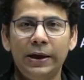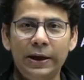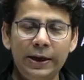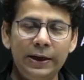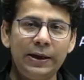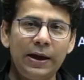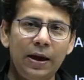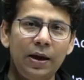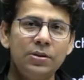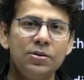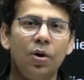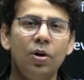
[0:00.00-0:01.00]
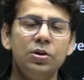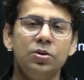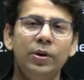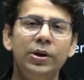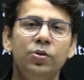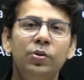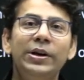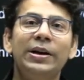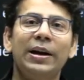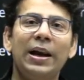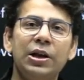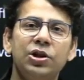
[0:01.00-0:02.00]
India is also into
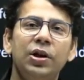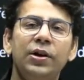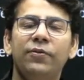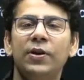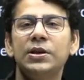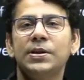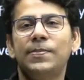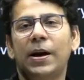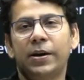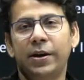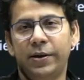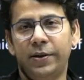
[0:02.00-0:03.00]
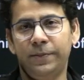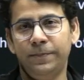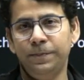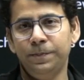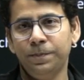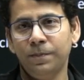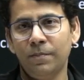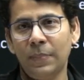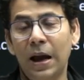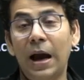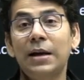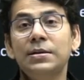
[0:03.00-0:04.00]
international defense market
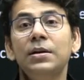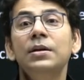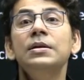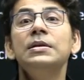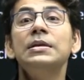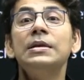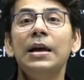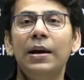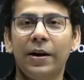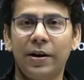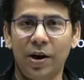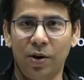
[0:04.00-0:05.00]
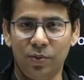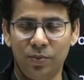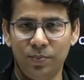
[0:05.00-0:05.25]
as a seller now.